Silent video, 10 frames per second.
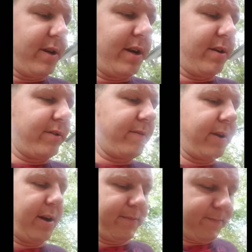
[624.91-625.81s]
And
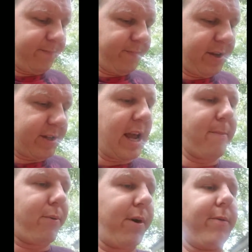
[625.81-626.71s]
at
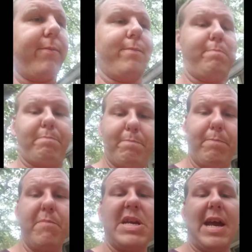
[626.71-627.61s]
that point,
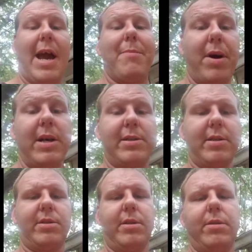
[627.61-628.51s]
me and my
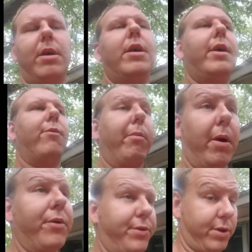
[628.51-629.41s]
assistant were
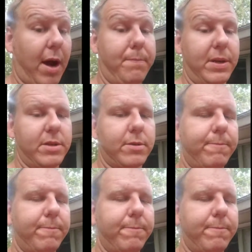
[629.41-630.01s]
both topless.